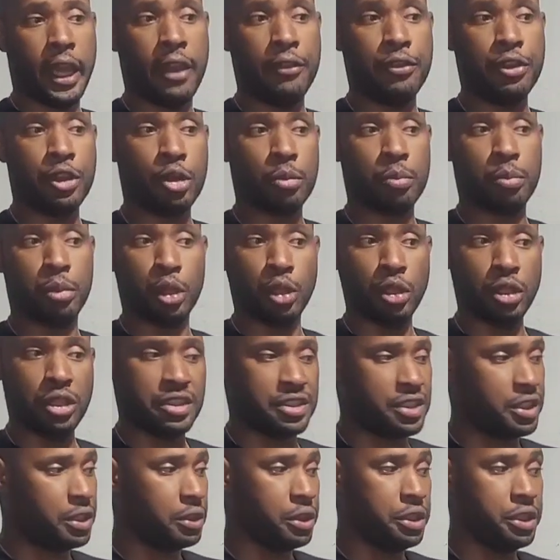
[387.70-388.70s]
heavier
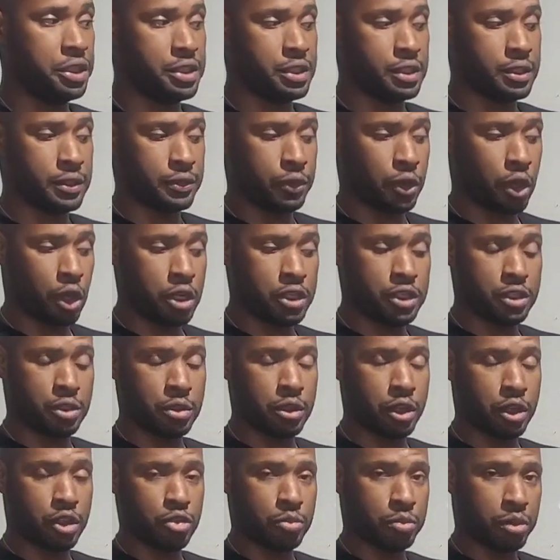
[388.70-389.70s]
bullets, at least as far as
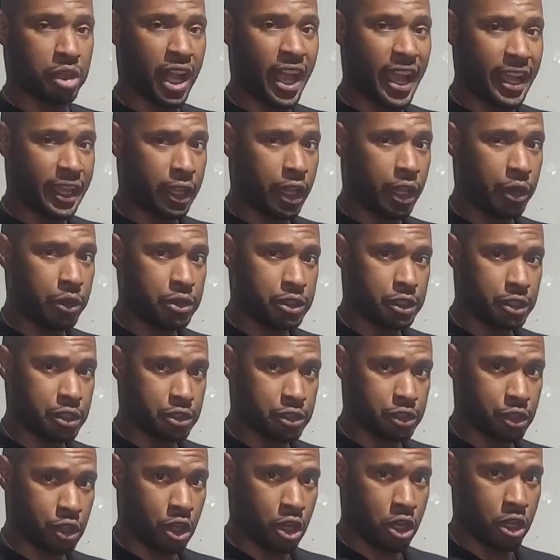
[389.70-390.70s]
300 blackout is
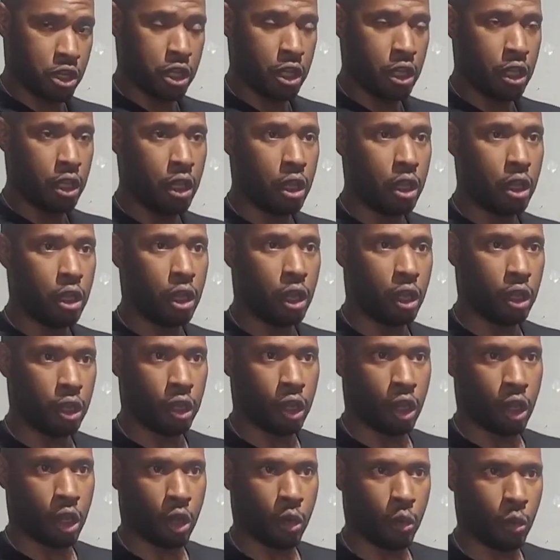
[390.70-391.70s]
concerned,
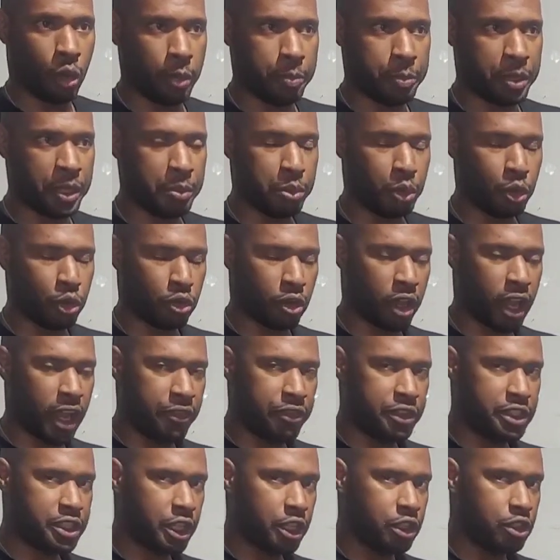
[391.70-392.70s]
are what people
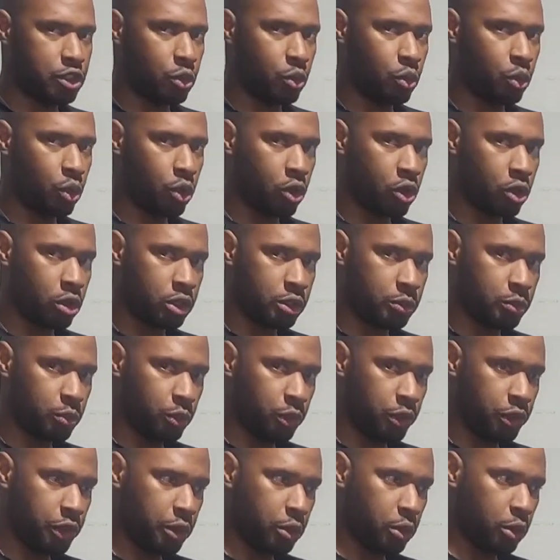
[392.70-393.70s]
gravitate toward
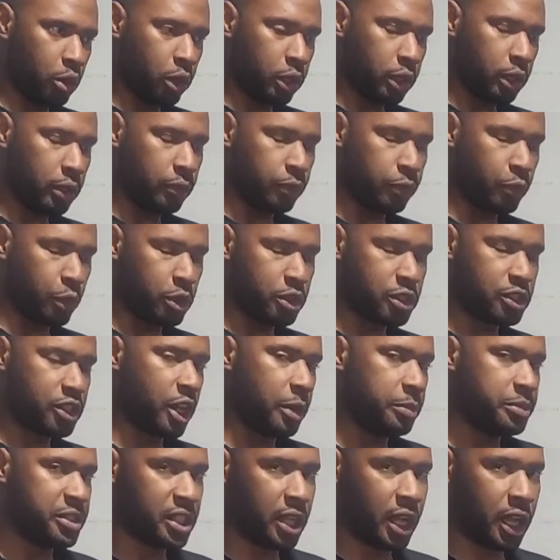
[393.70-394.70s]
when they're looking for
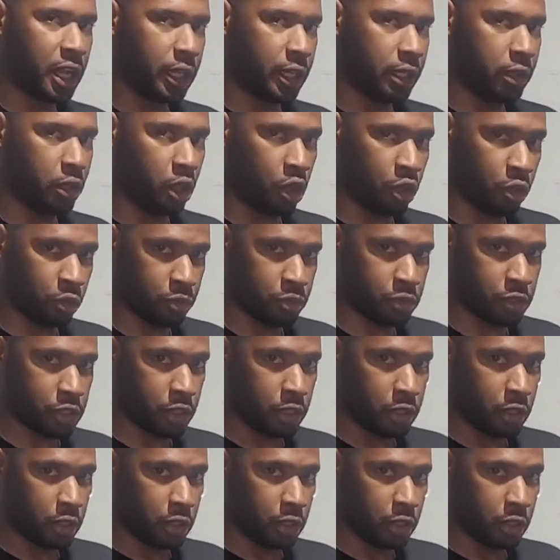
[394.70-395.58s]
subsonic loads.